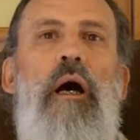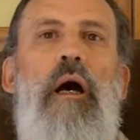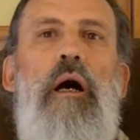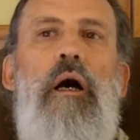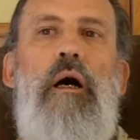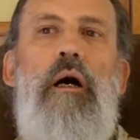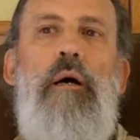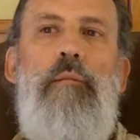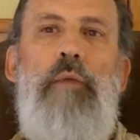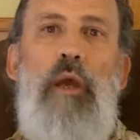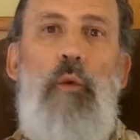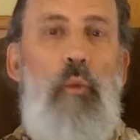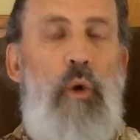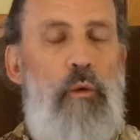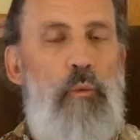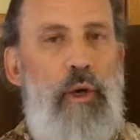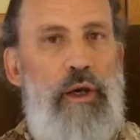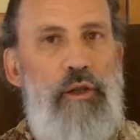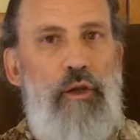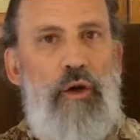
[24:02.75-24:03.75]
Um, and
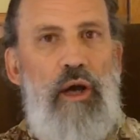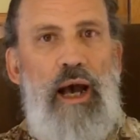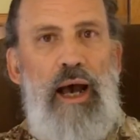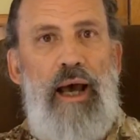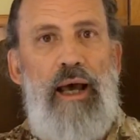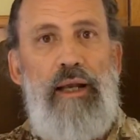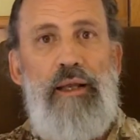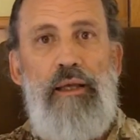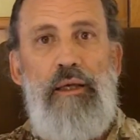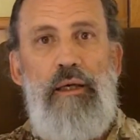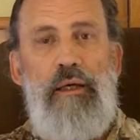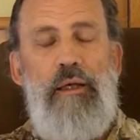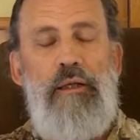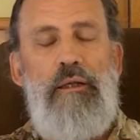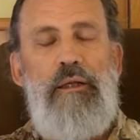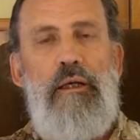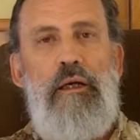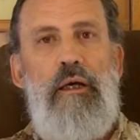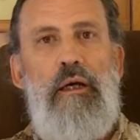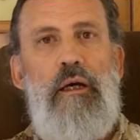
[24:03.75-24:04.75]
one way they're hiding
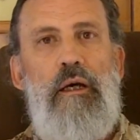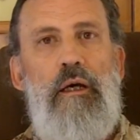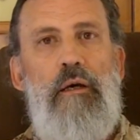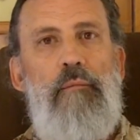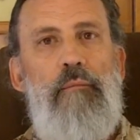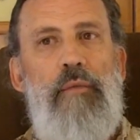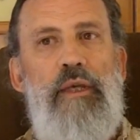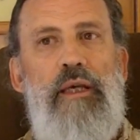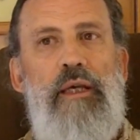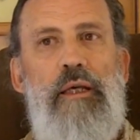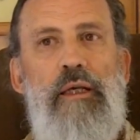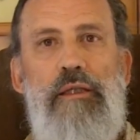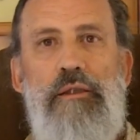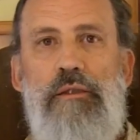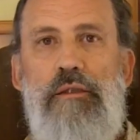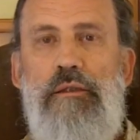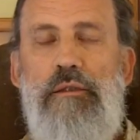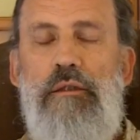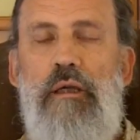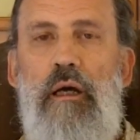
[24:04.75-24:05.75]
it um,
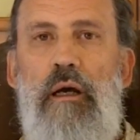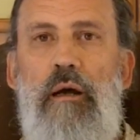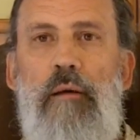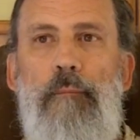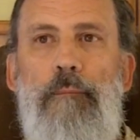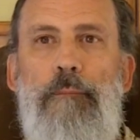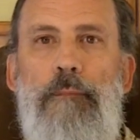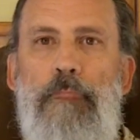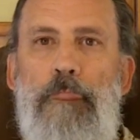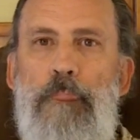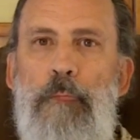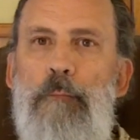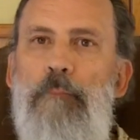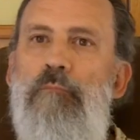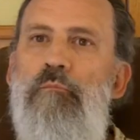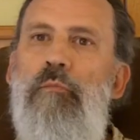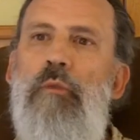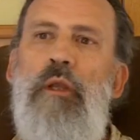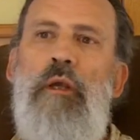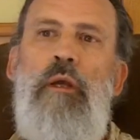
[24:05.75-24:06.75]
is um,
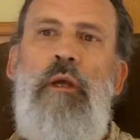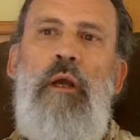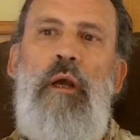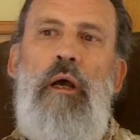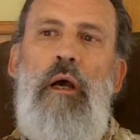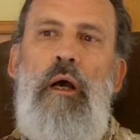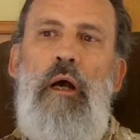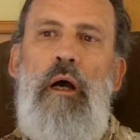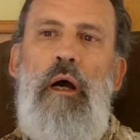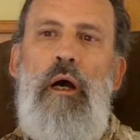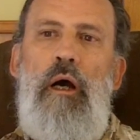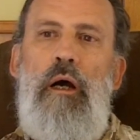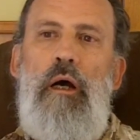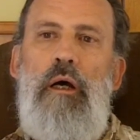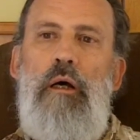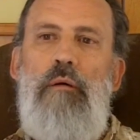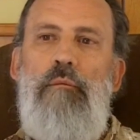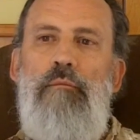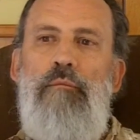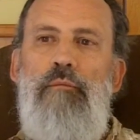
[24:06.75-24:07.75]

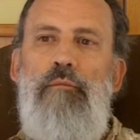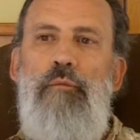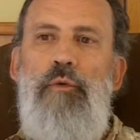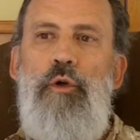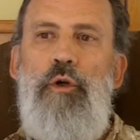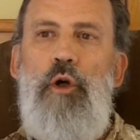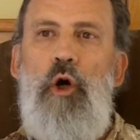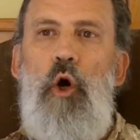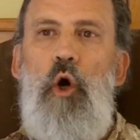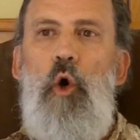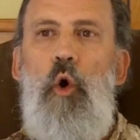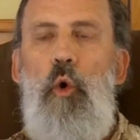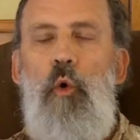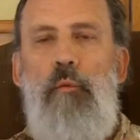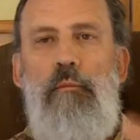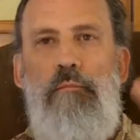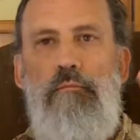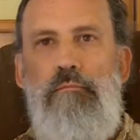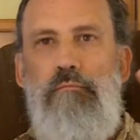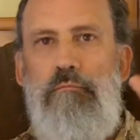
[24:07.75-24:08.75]
um, you
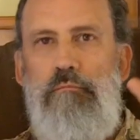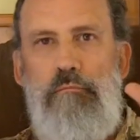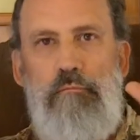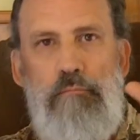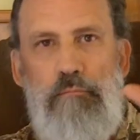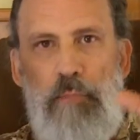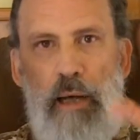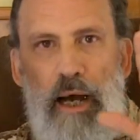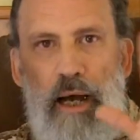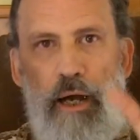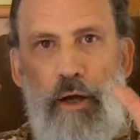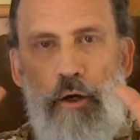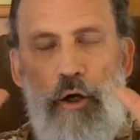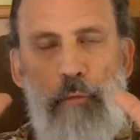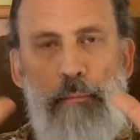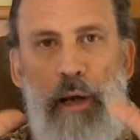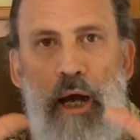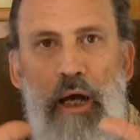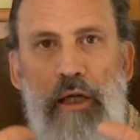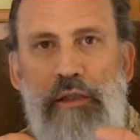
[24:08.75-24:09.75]
go buy your
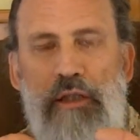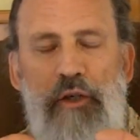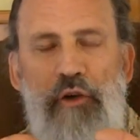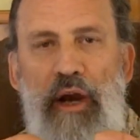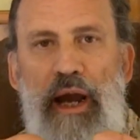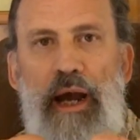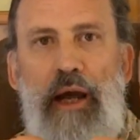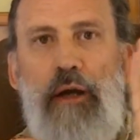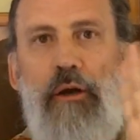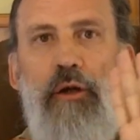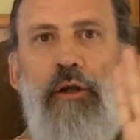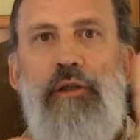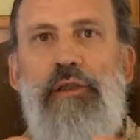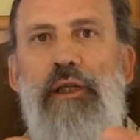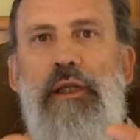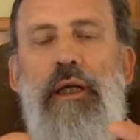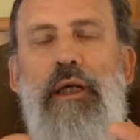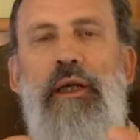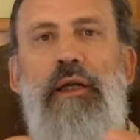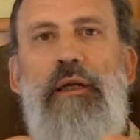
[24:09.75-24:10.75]
box of crackers
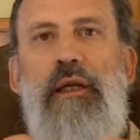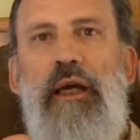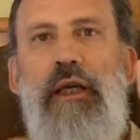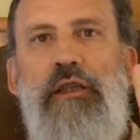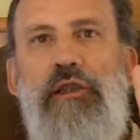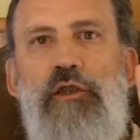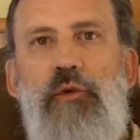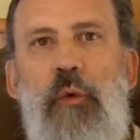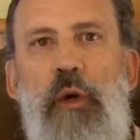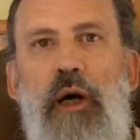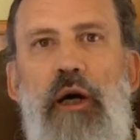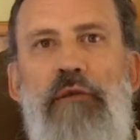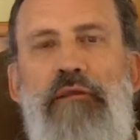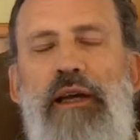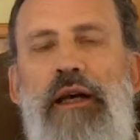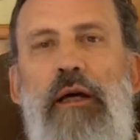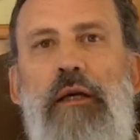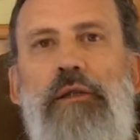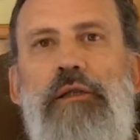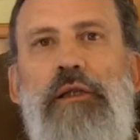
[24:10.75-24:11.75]
and it contains twelve
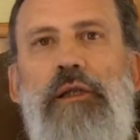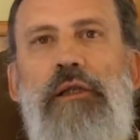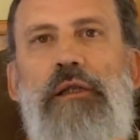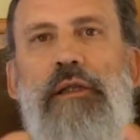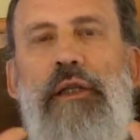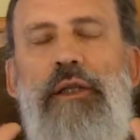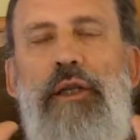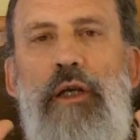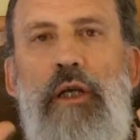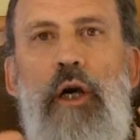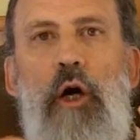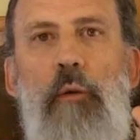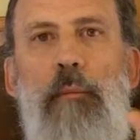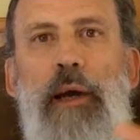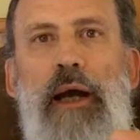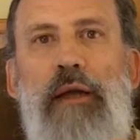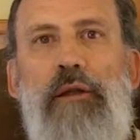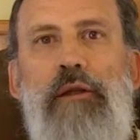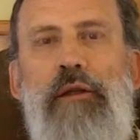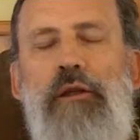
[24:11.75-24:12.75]
ounces, and you go
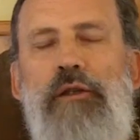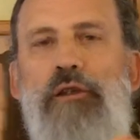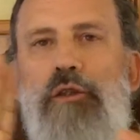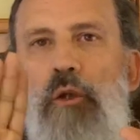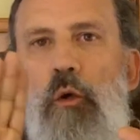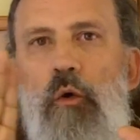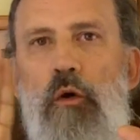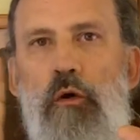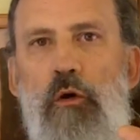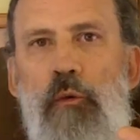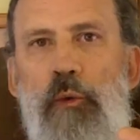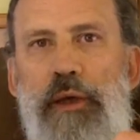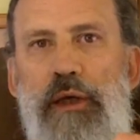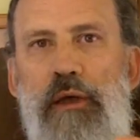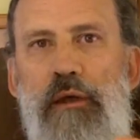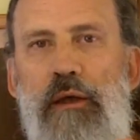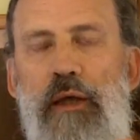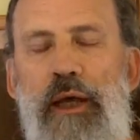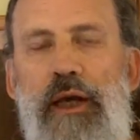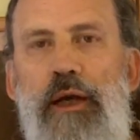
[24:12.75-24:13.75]
back to the store a
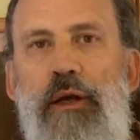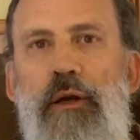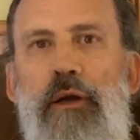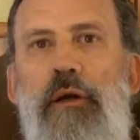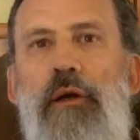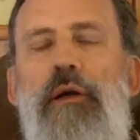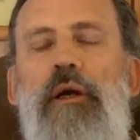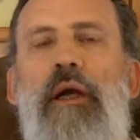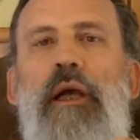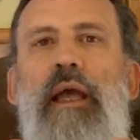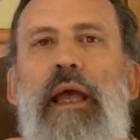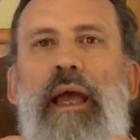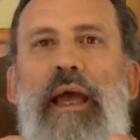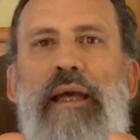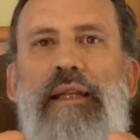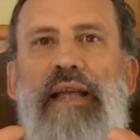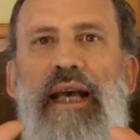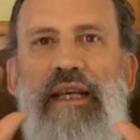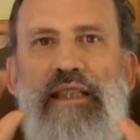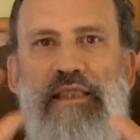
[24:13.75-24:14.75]
week later
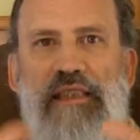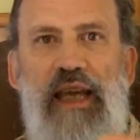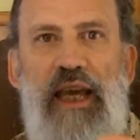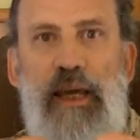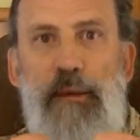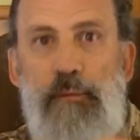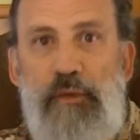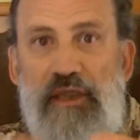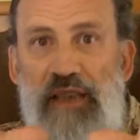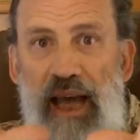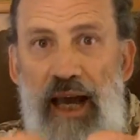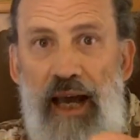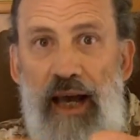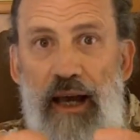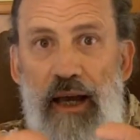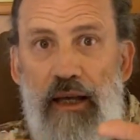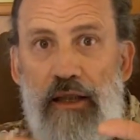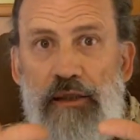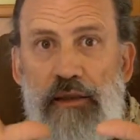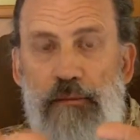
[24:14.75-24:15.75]
and that same
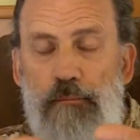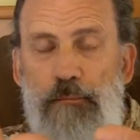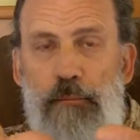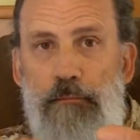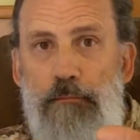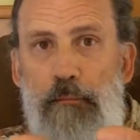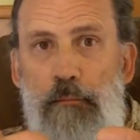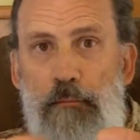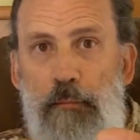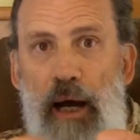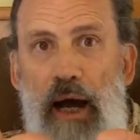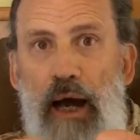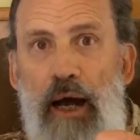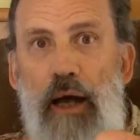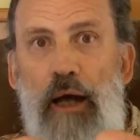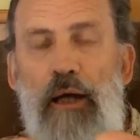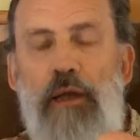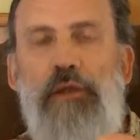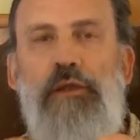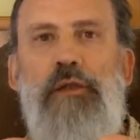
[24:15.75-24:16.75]
size
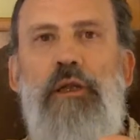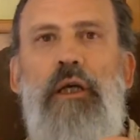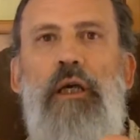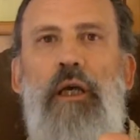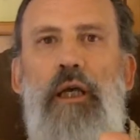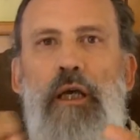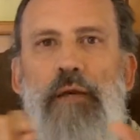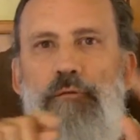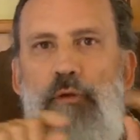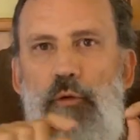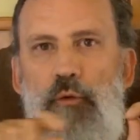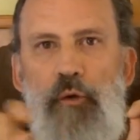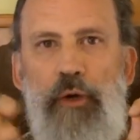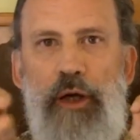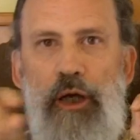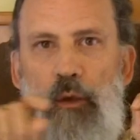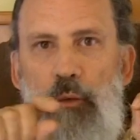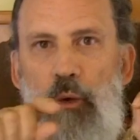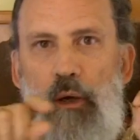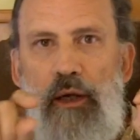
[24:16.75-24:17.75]
box, if you
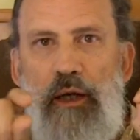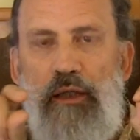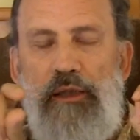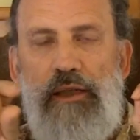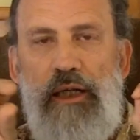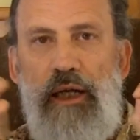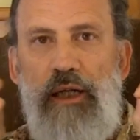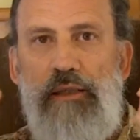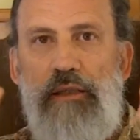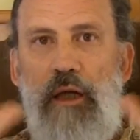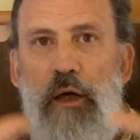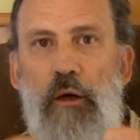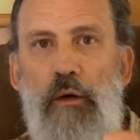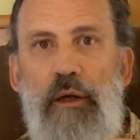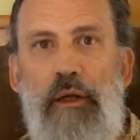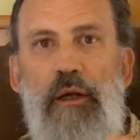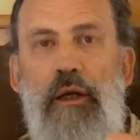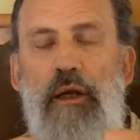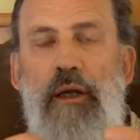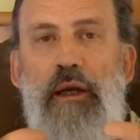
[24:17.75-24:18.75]
read what it says on
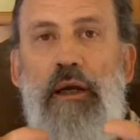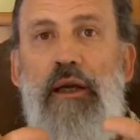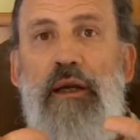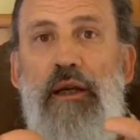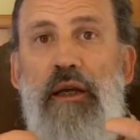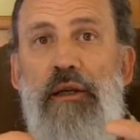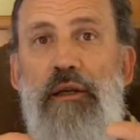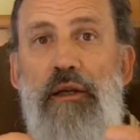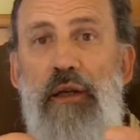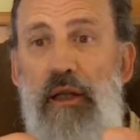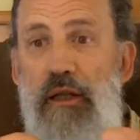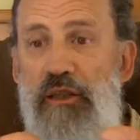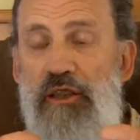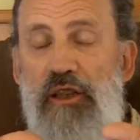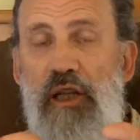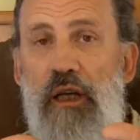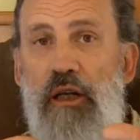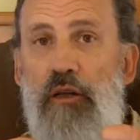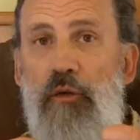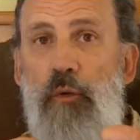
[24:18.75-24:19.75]
it, it can,
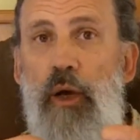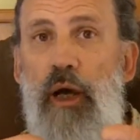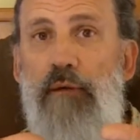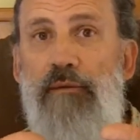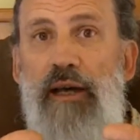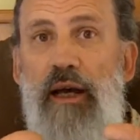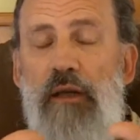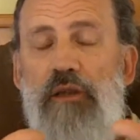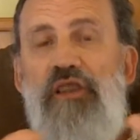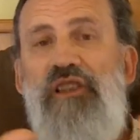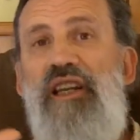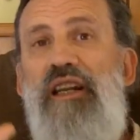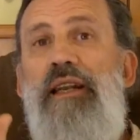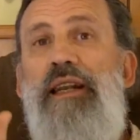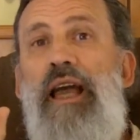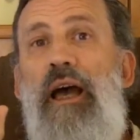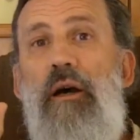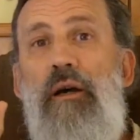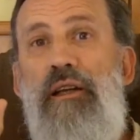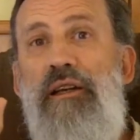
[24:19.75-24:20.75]
instead of twelve ounces, it
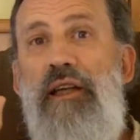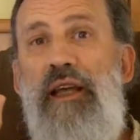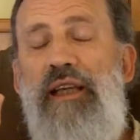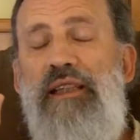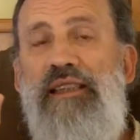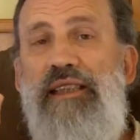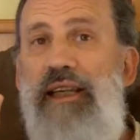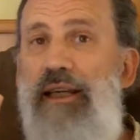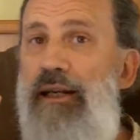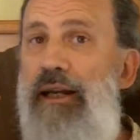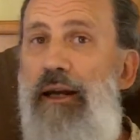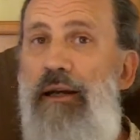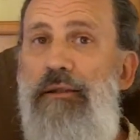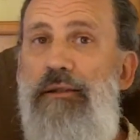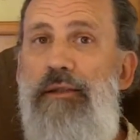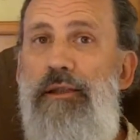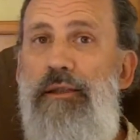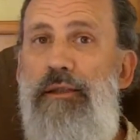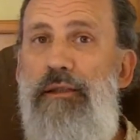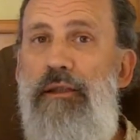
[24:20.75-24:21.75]
now contains ten
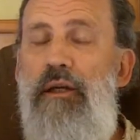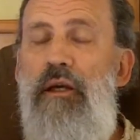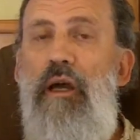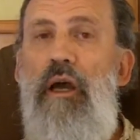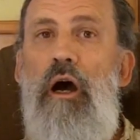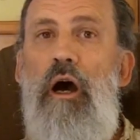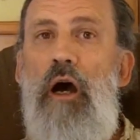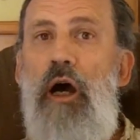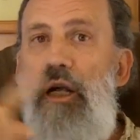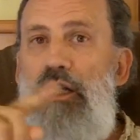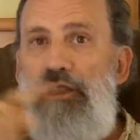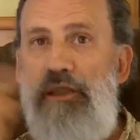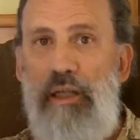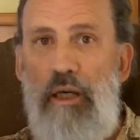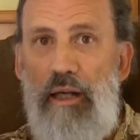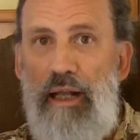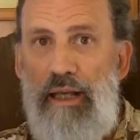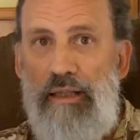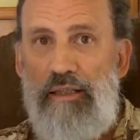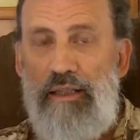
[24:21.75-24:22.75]
ounces. All right,
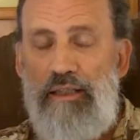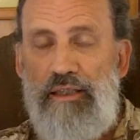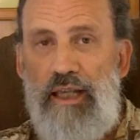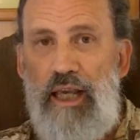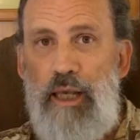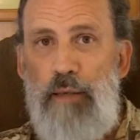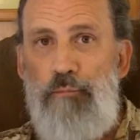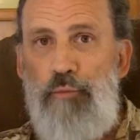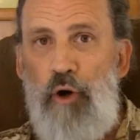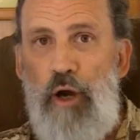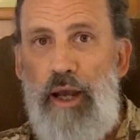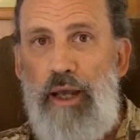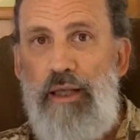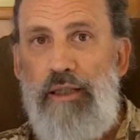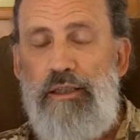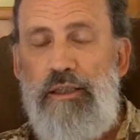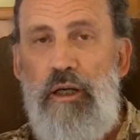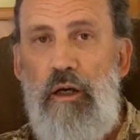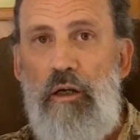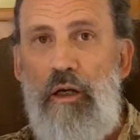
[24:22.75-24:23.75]
still has the same
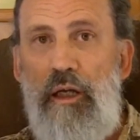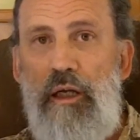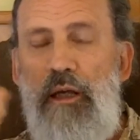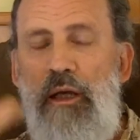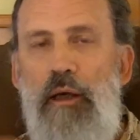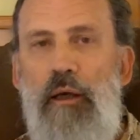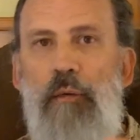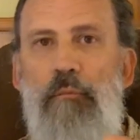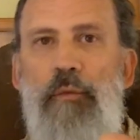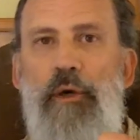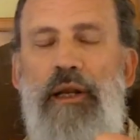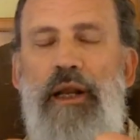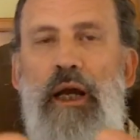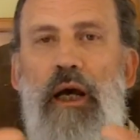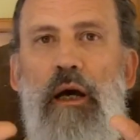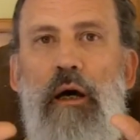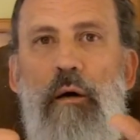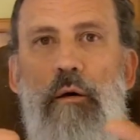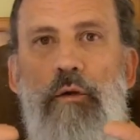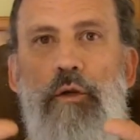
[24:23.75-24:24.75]
price on it, but
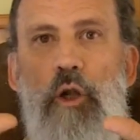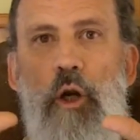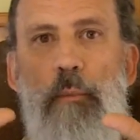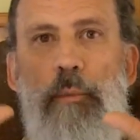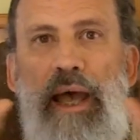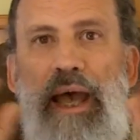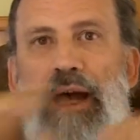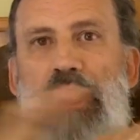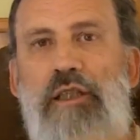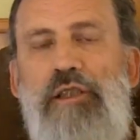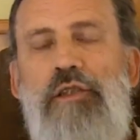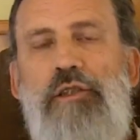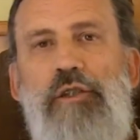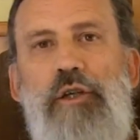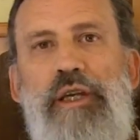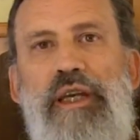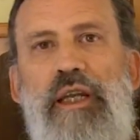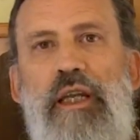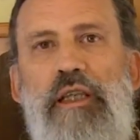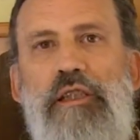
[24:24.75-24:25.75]
now, you know, packages are
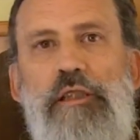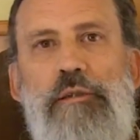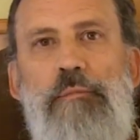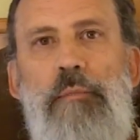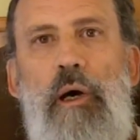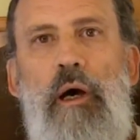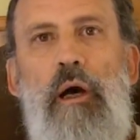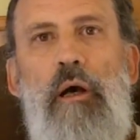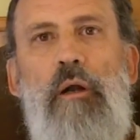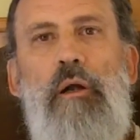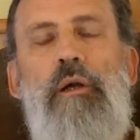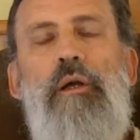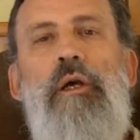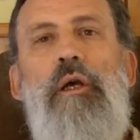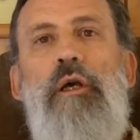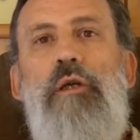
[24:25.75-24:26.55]
getting smaller.